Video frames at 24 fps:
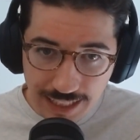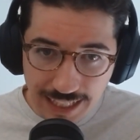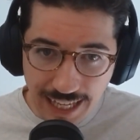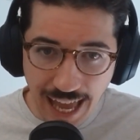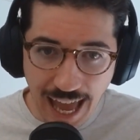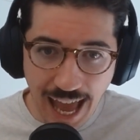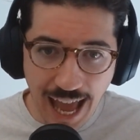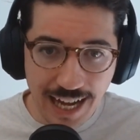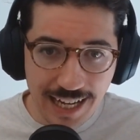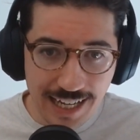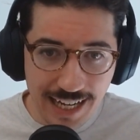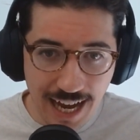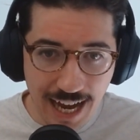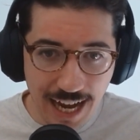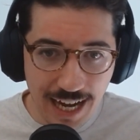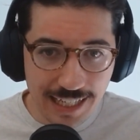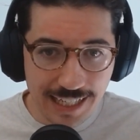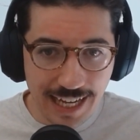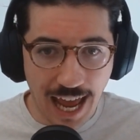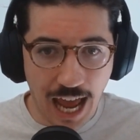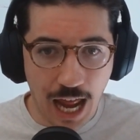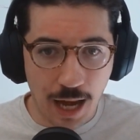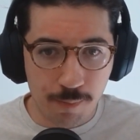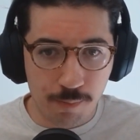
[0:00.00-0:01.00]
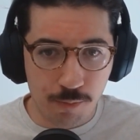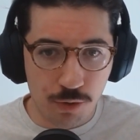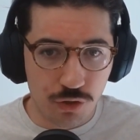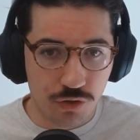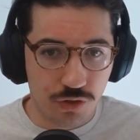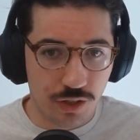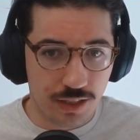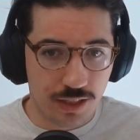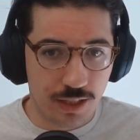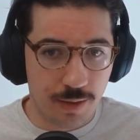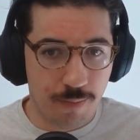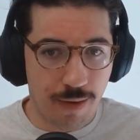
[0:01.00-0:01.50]
Add 9, add
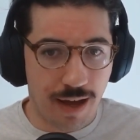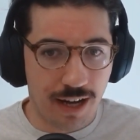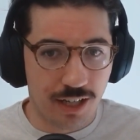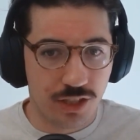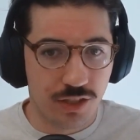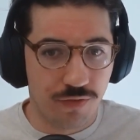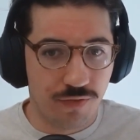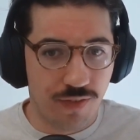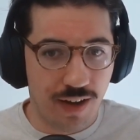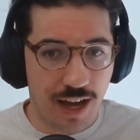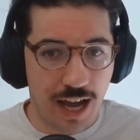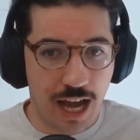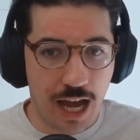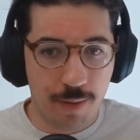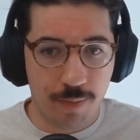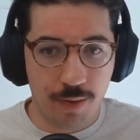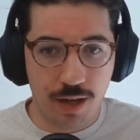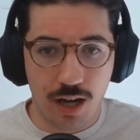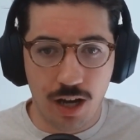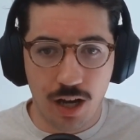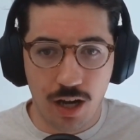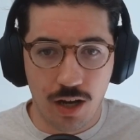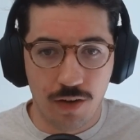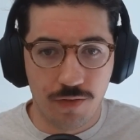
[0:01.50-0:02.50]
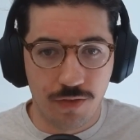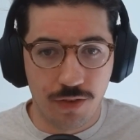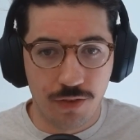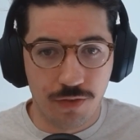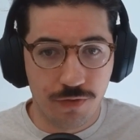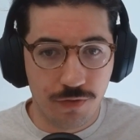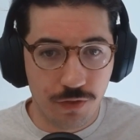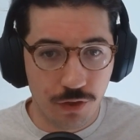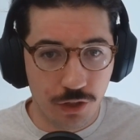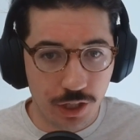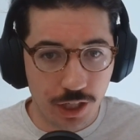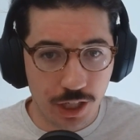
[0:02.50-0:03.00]
music to match the vibe of the
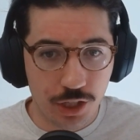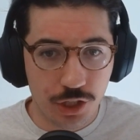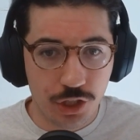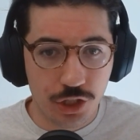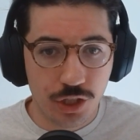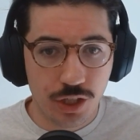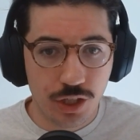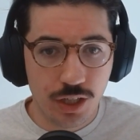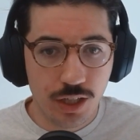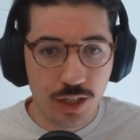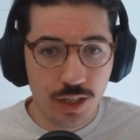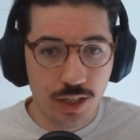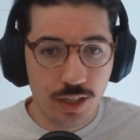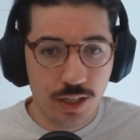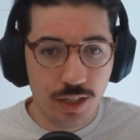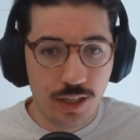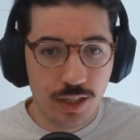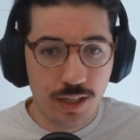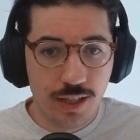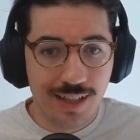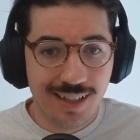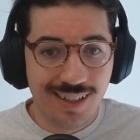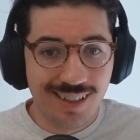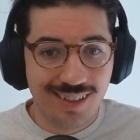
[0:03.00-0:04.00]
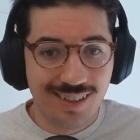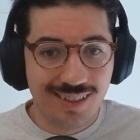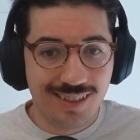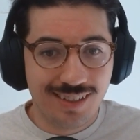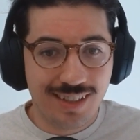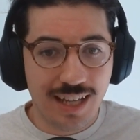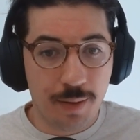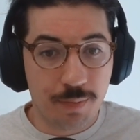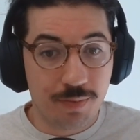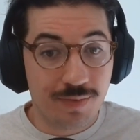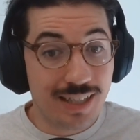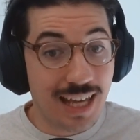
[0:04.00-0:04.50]
footage.
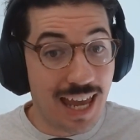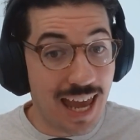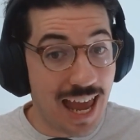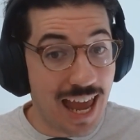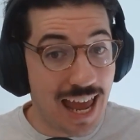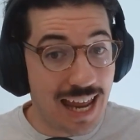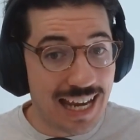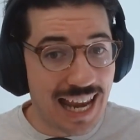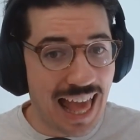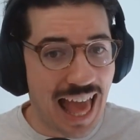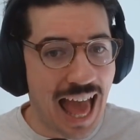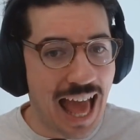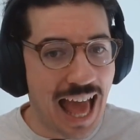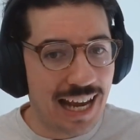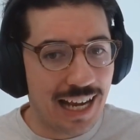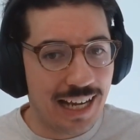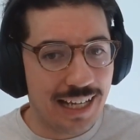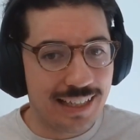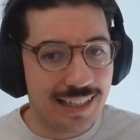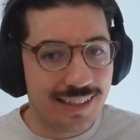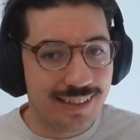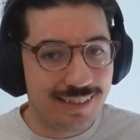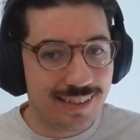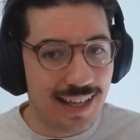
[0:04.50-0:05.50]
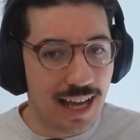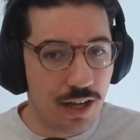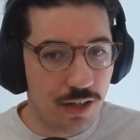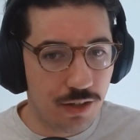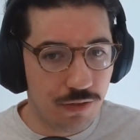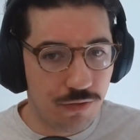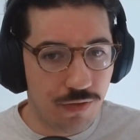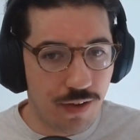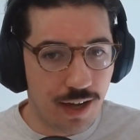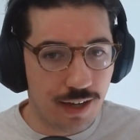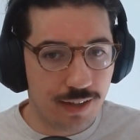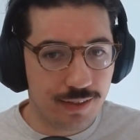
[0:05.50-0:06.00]
Step 10, add any sound
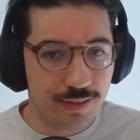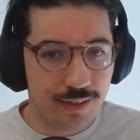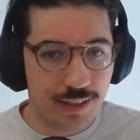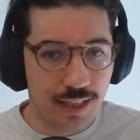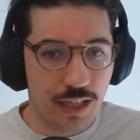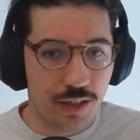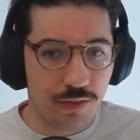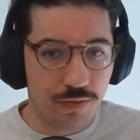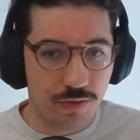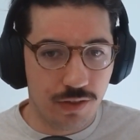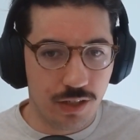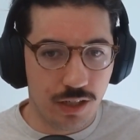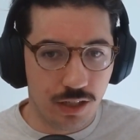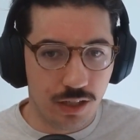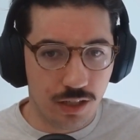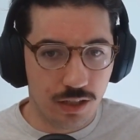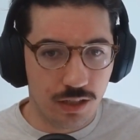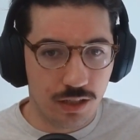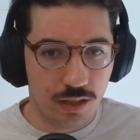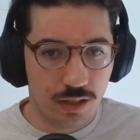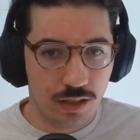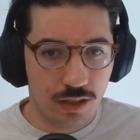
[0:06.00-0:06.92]
effects if needed.